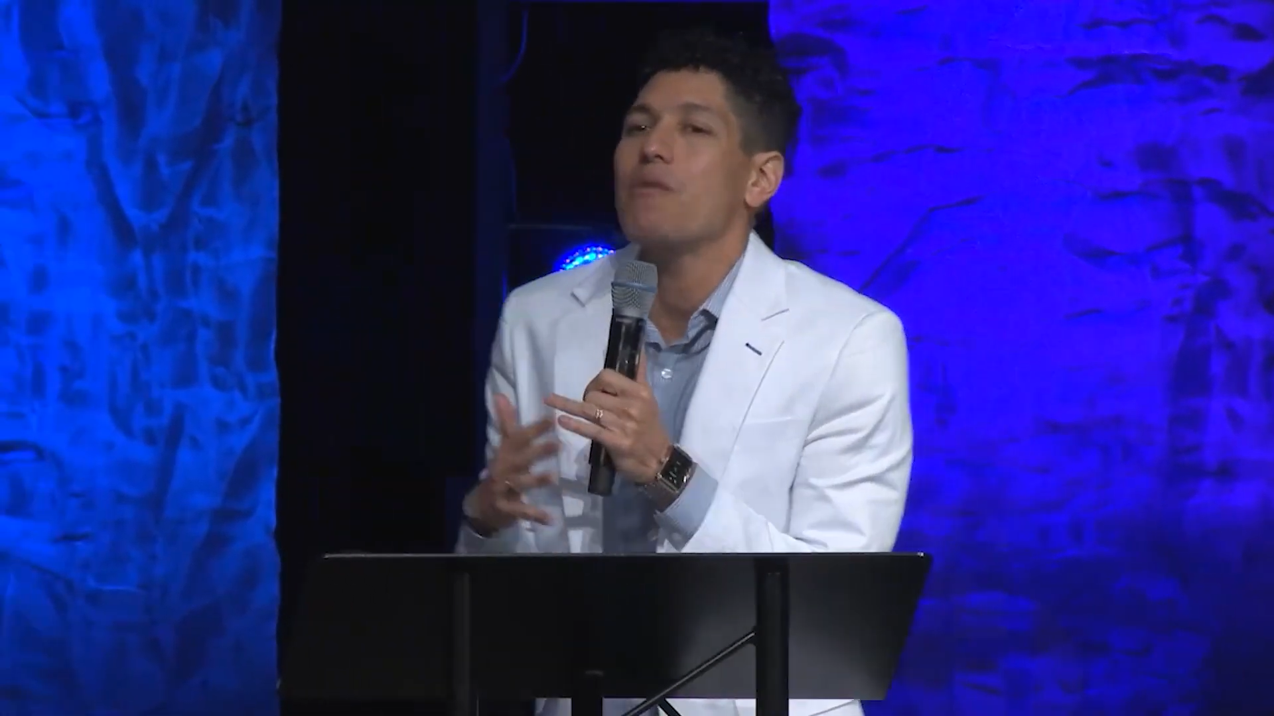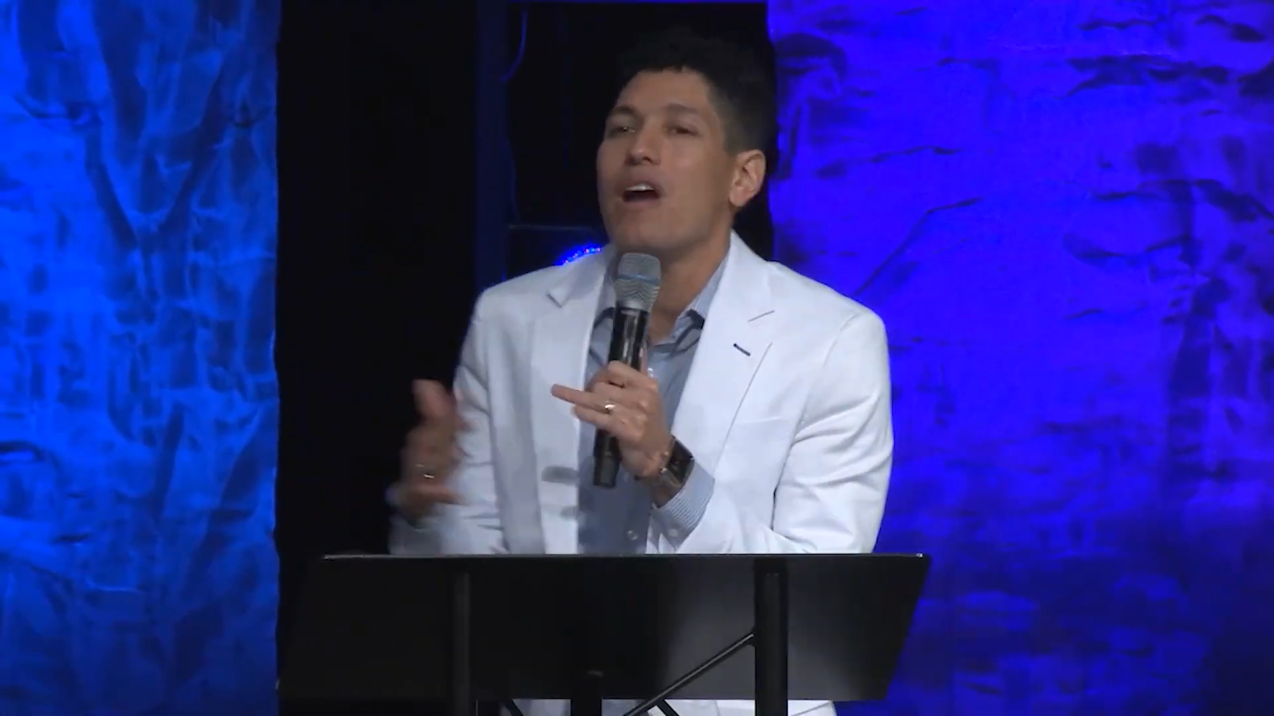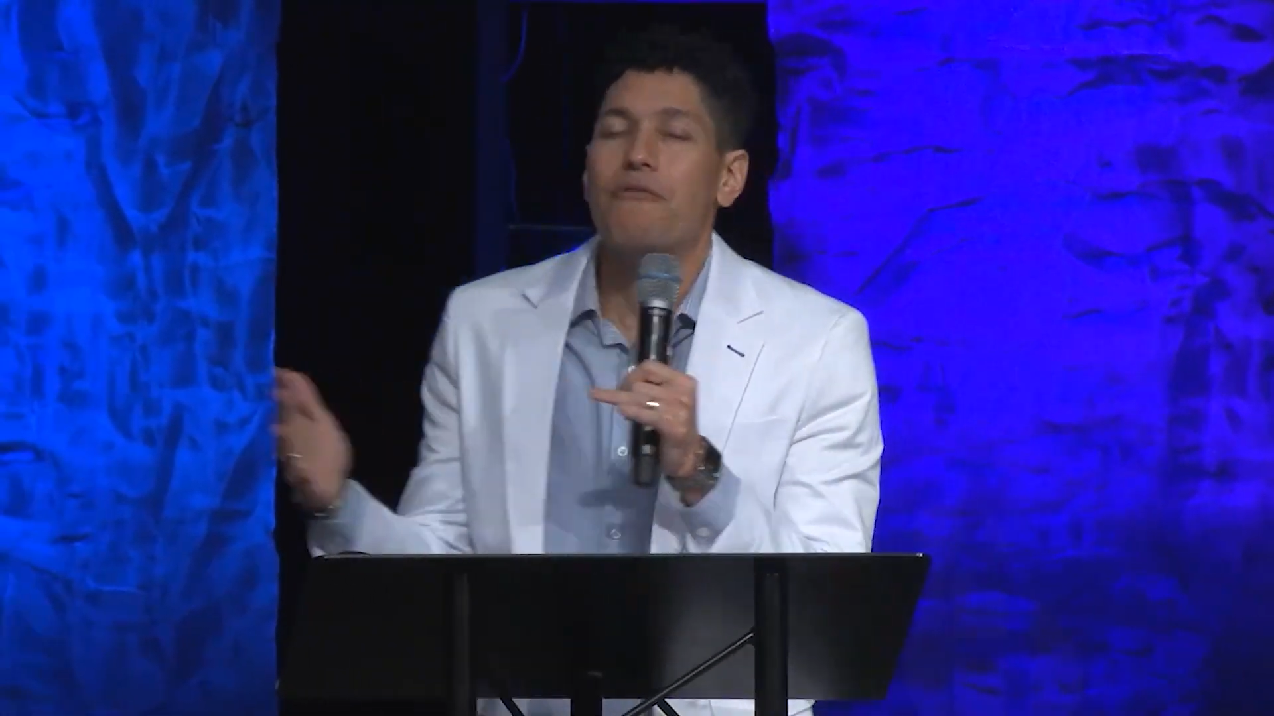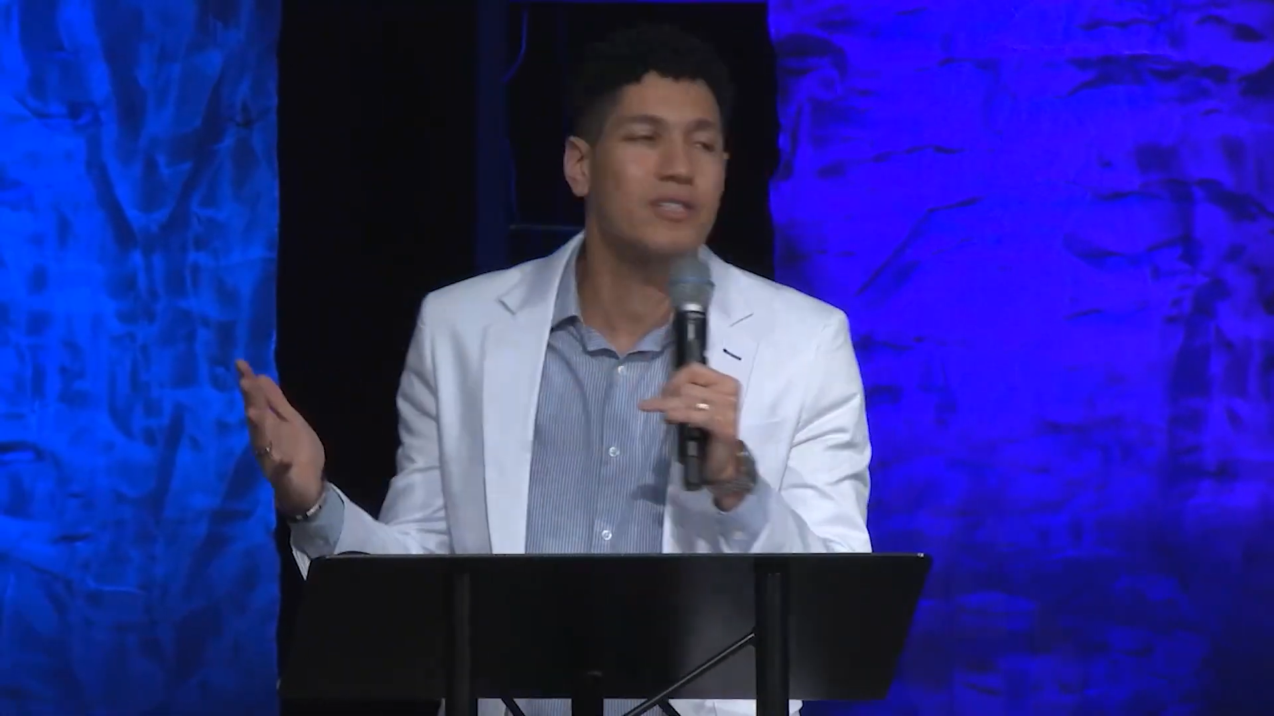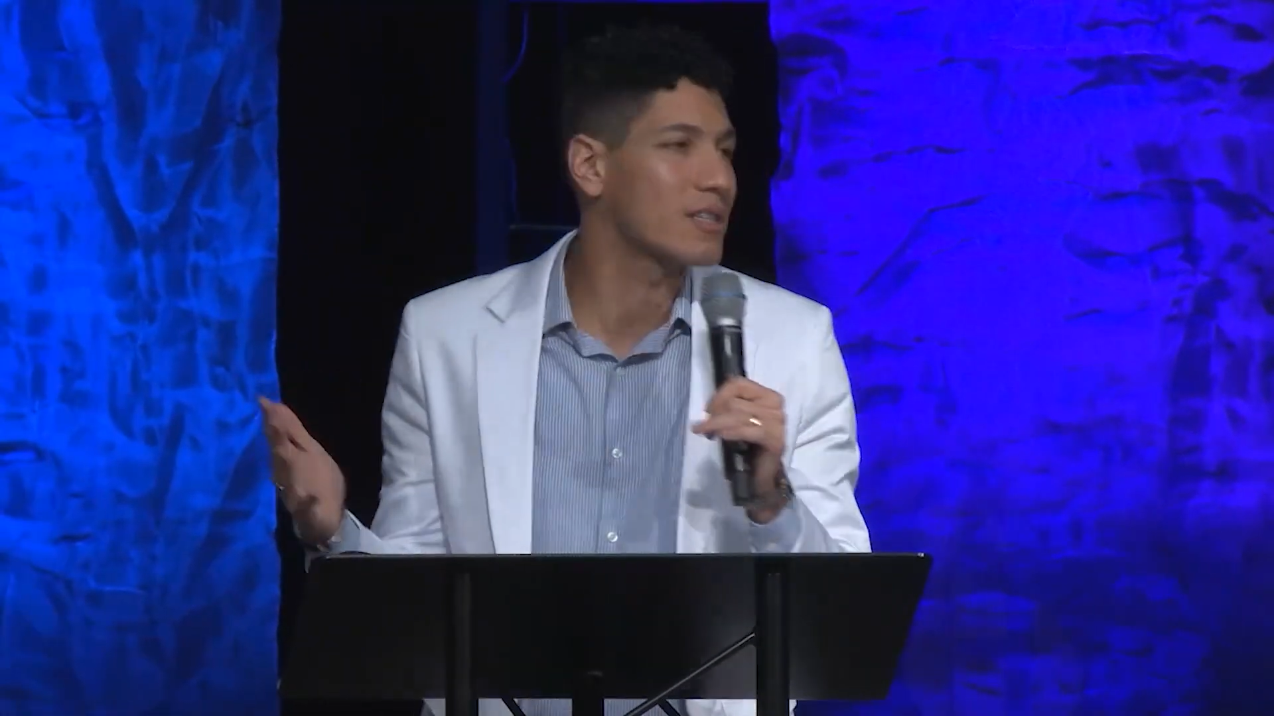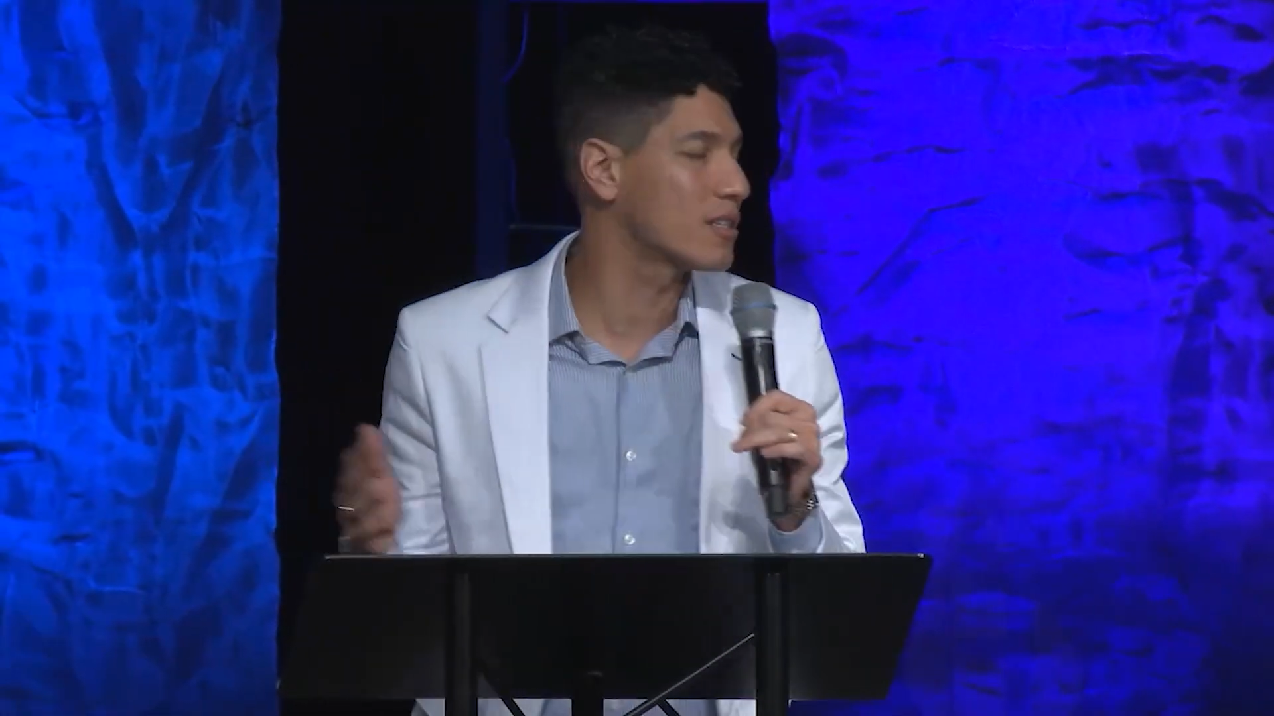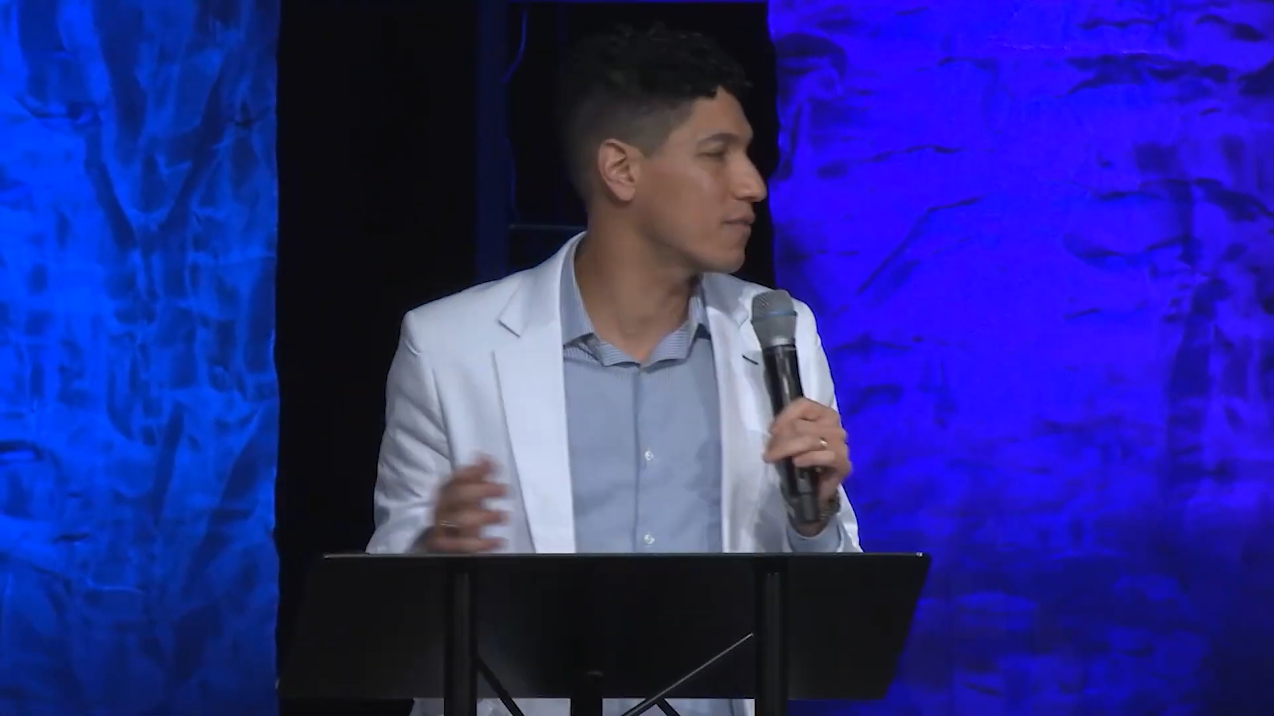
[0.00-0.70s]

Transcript: references